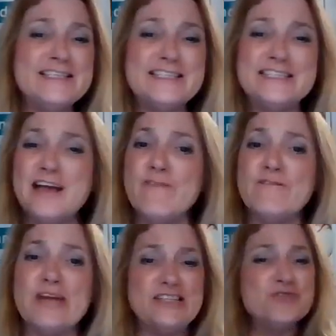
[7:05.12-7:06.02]
this stuff
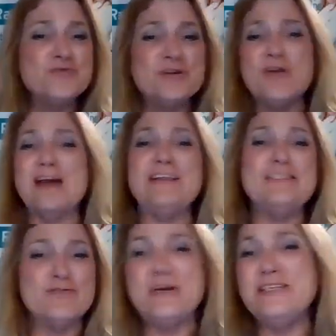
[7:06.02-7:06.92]
and doing all kinds
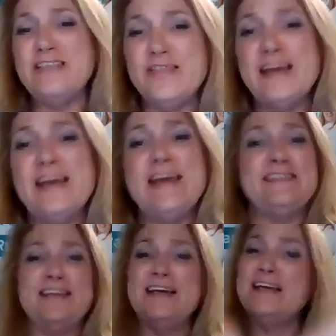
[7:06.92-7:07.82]
of crazy things,
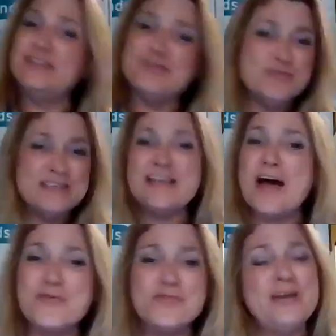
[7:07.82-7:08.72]
I'm going to do this
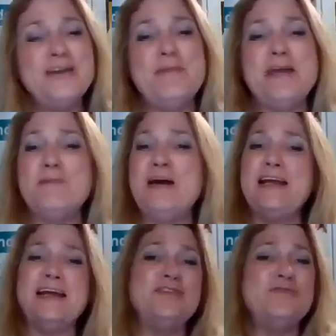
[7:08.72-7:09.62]
other thing to make money,
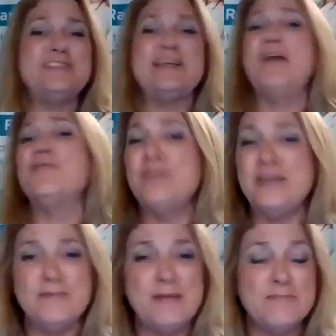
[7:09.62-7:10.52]
going to do this other thing
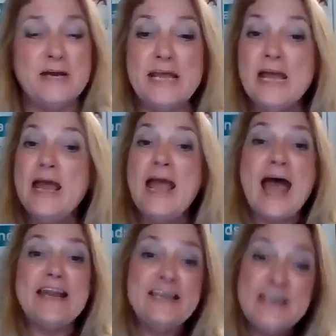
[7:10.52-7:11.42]
to make money,
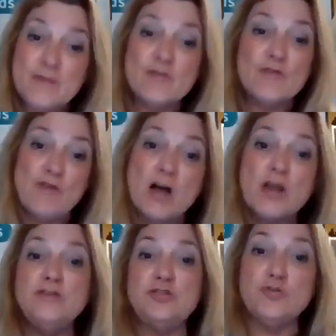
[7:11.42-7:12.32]
and he never
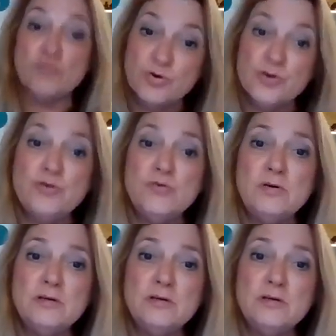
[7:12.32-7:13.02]
follows through,